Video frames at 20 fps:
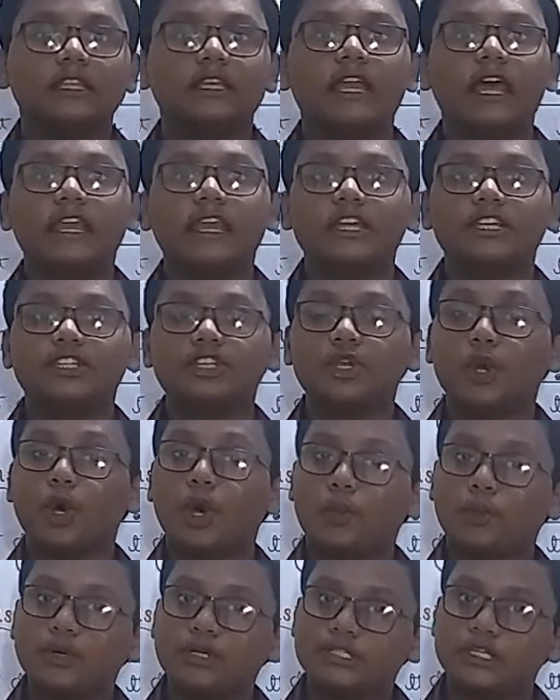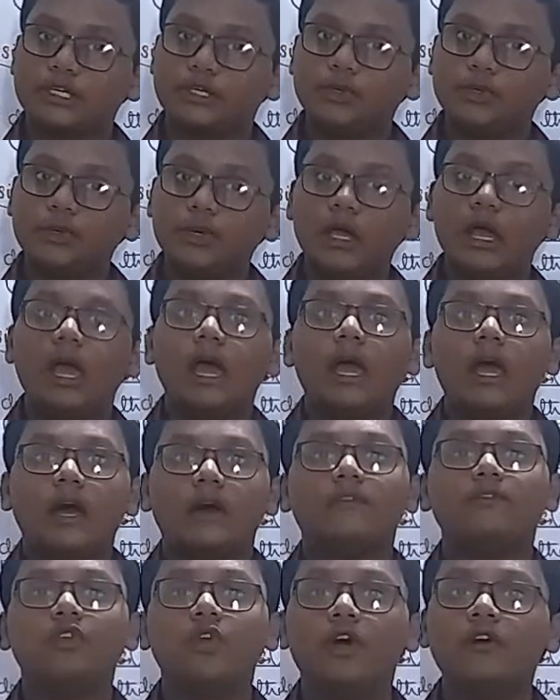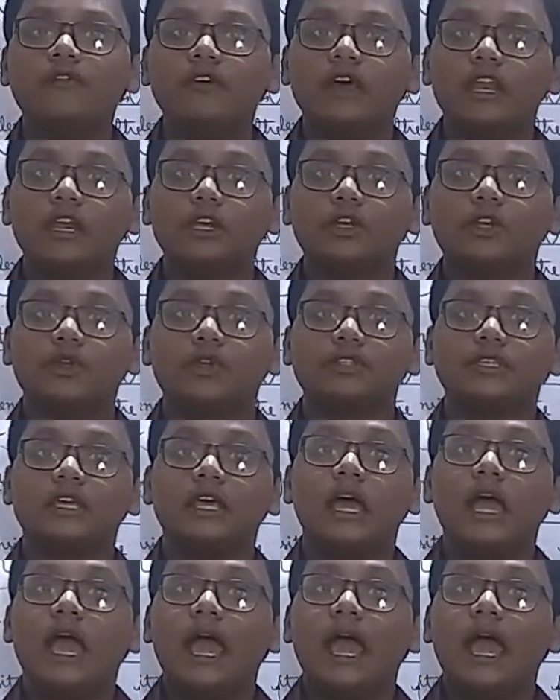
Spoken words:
the direction opposite to a flow of electrons.